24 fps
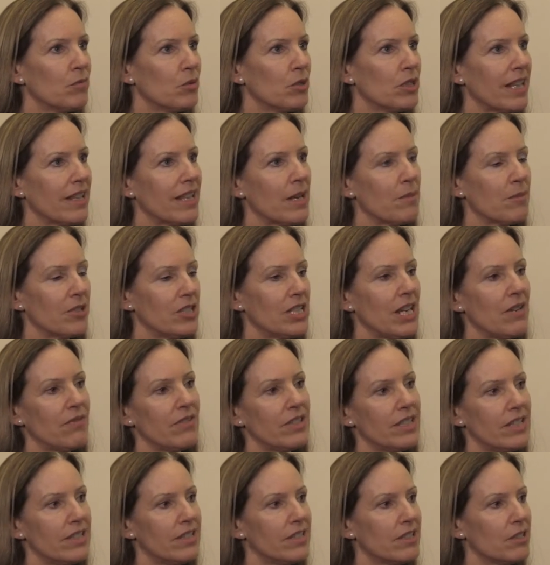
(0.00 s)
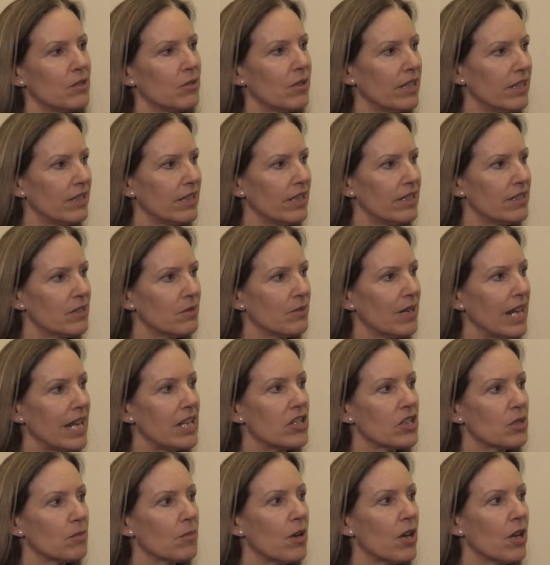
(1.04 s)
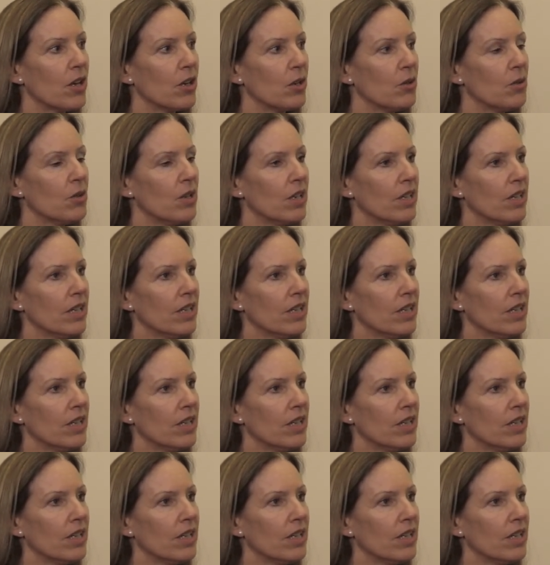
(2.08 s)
put up that much effort into an HMO,